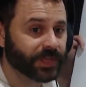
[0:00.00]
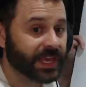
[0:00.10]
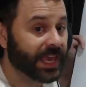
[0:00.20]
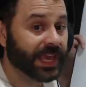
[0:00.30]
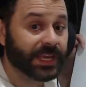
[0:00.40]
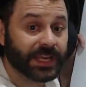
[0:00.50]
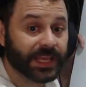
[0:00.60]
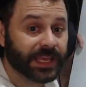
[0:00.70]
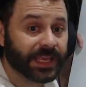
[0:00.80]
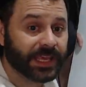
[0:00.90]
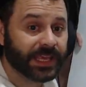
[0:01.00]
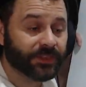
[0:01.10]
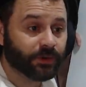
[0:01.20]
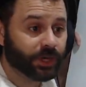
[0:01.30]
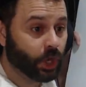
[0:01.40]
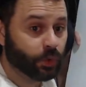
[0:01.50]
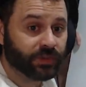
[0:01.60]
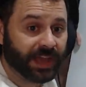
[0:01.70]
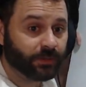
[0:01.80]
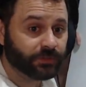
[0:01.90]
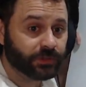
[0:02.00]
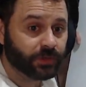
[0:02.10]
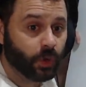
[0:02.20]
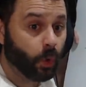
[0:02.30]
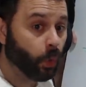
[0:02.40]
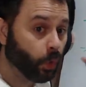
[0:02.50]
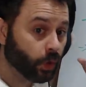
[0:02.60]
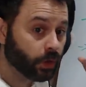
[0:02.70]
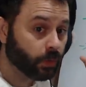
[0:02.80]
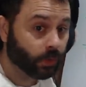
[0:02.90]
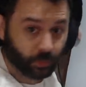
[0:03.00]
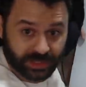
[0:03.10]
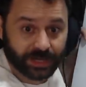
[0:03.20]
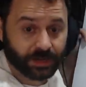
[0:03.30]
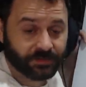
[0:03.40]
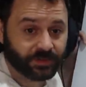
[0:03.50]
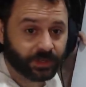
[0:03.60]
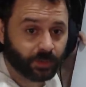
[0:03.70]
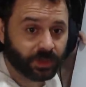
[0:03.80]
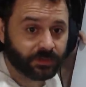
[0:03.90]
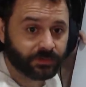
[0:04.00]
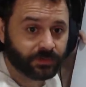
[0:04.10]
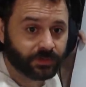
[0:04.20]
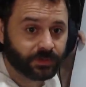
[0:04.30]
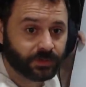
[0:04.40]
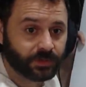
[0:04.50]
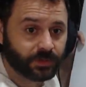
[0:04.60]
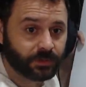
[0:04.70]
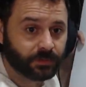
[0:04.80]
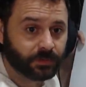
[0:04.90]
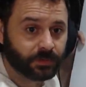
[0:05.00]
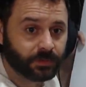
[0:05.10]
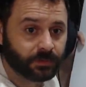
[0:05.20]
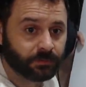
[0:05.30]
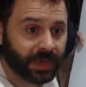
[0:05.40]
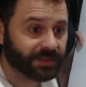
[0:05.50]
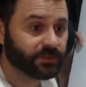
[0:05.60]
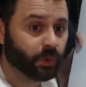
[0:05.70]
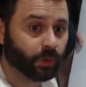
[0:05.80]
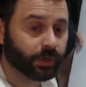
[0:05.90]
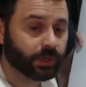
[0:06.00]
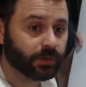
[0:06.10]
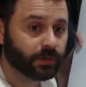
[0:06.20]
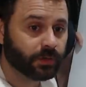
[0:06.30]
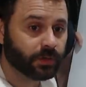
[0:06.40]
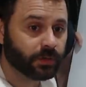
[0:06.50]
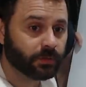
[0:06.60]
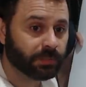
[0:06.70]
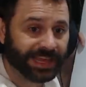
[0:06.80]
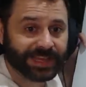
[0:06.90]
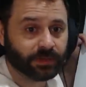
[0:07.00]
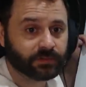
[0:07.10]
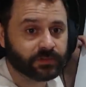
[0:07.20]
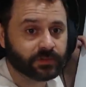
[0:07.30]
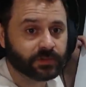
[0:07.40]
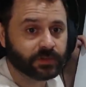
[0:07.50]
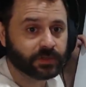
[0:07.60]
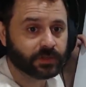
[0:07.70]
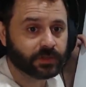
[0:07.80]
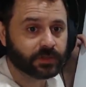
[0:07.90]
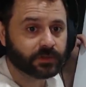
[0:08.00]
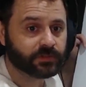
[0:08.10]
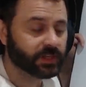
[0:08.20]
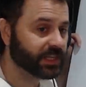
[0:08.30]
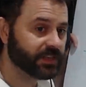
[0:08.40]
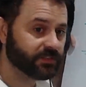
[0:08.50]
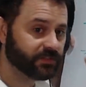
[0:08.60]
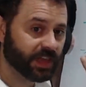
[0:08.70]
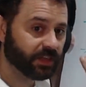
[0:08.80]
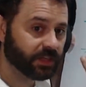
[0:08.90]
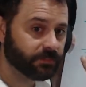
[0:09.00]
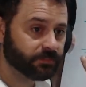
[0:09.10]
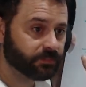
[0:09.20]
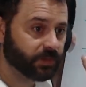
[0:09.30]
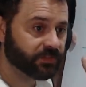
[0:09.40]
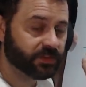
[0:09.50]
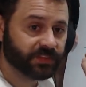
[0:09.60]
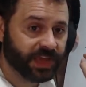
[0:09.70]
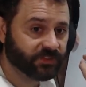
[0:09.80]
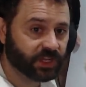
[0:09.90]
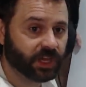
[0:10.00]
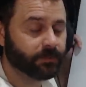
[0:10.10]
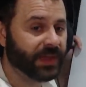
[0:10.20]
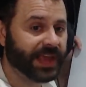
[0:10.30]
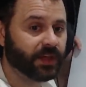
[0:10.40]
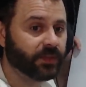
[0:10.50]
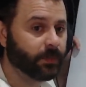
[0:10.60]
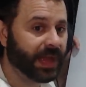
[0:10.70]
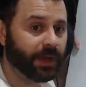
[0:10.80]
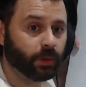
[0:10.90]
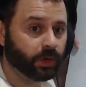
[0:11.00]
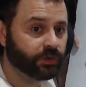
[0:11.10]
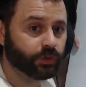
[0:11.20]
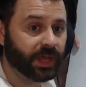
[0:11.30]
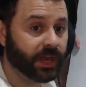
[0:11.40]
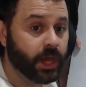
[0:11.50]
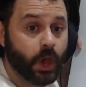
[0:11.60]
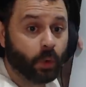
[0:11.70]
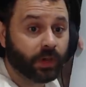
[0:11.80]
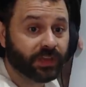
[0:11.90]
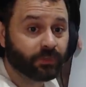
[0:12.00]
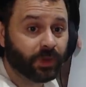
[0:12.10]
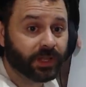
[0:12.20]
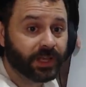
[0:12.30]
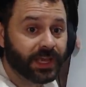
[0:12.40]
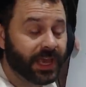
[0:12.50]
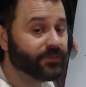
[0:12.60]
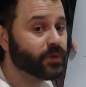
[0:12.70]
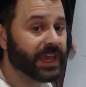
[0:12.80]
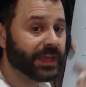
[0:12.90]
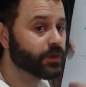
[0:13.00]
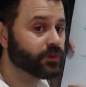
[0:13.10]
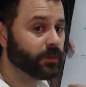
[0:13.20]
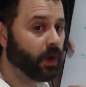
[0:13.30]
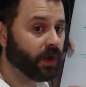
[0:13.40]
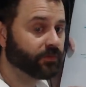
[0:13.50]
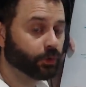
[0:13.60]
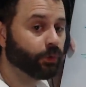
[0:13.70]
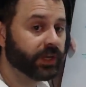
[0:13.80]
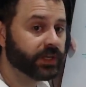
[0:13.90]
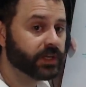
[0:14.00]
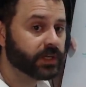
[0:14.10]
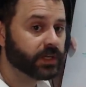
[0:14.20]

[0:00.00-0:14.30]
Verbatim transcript: And either it goes out, or what we ended up seeing was mandatory blackouts. Cities telling residents they have to cut back on the power and do that. Well, guess what? If you can't use it off the grid,